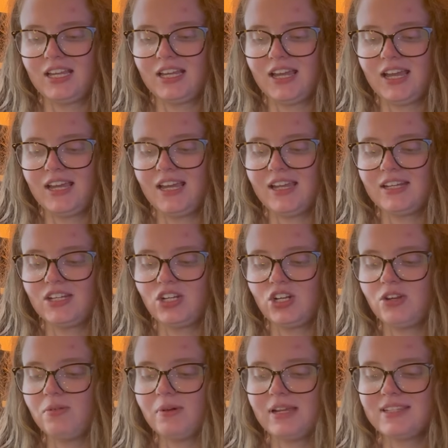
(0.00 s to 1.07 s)
I had
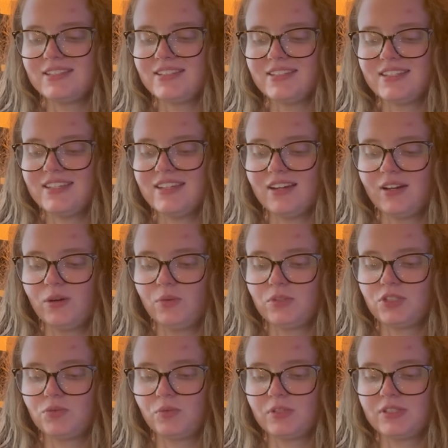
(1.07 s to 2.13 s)
no idea
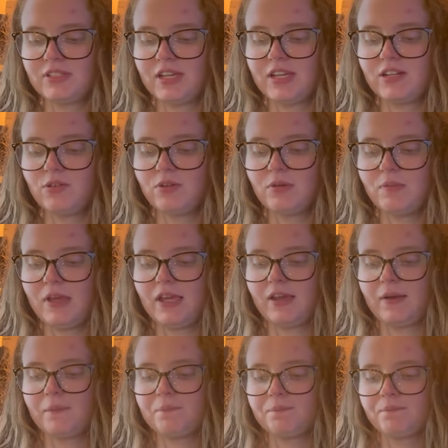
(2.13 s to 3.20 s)
which ones I had to remake.
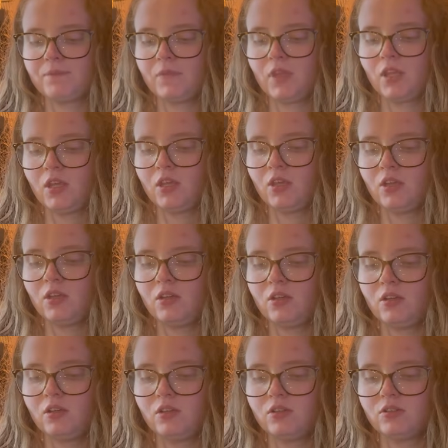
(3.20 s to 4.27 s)

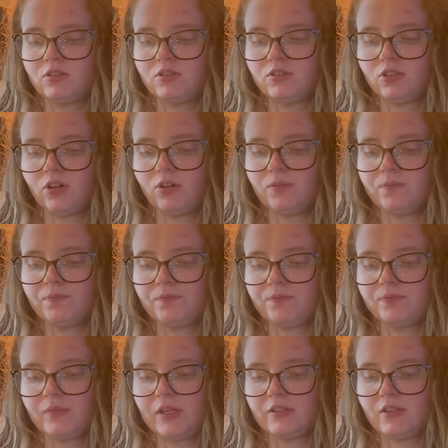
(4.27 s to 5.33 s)
So
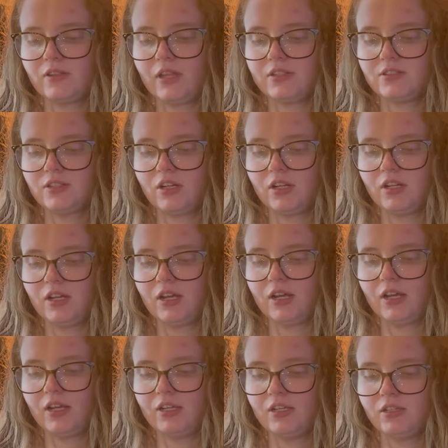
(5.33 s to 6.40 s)
now that that's done,
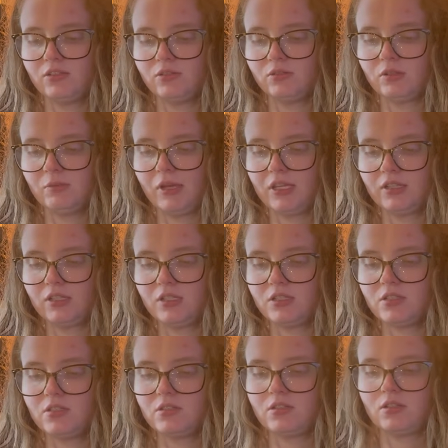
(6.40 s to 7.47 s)
I get to remake
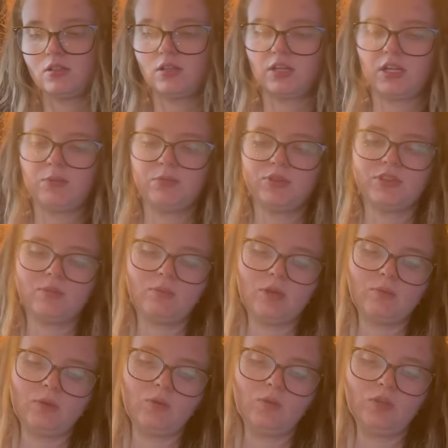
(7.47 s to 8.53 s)
these. And I put them
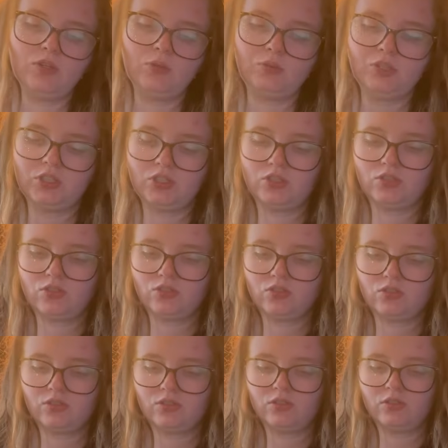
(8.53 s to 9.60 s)
on my wheel
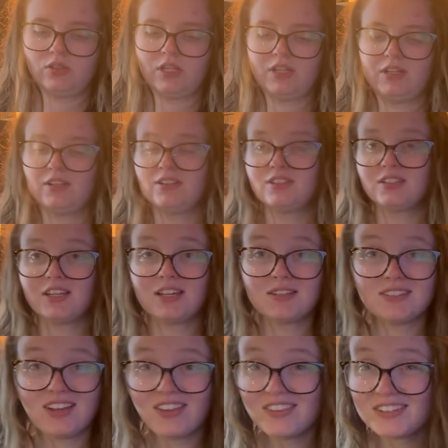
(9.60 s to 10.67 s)
because they needed to get
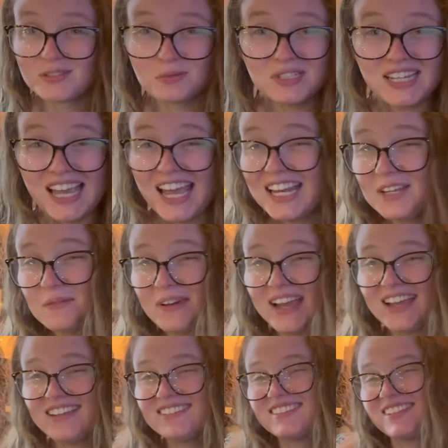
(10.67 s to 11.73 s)
done this week anyway.
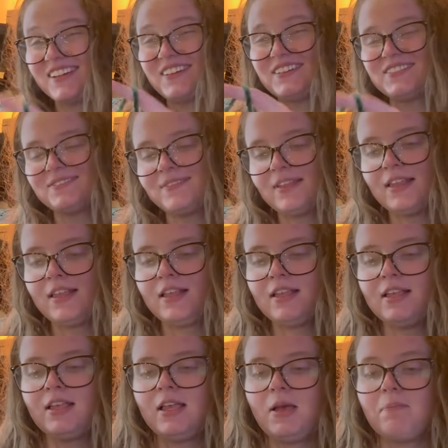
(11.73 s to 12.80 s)
So
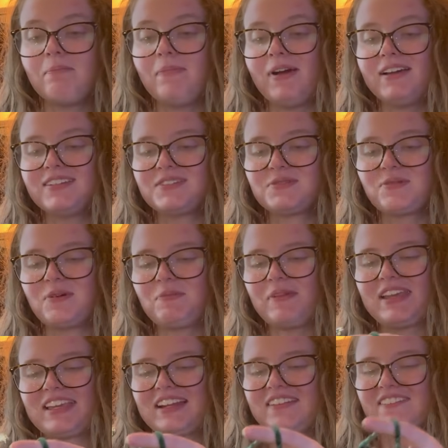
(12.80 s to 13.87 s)
might as well
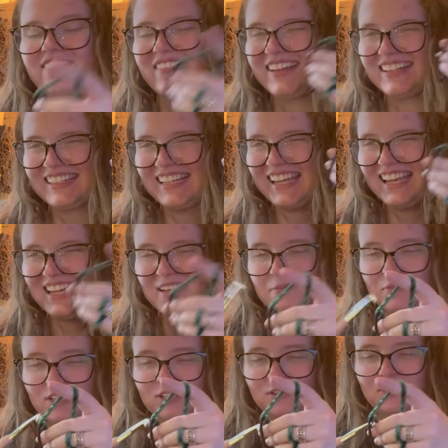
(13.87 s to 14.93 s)
make it a fun game,
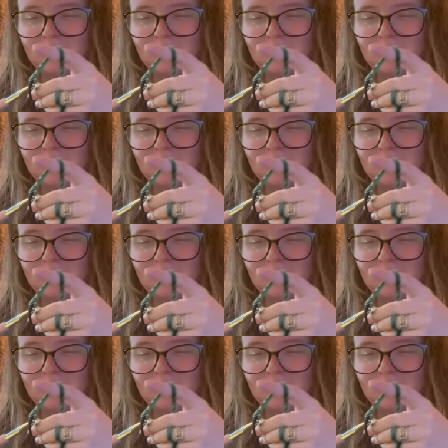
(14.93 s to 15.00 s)
you know what I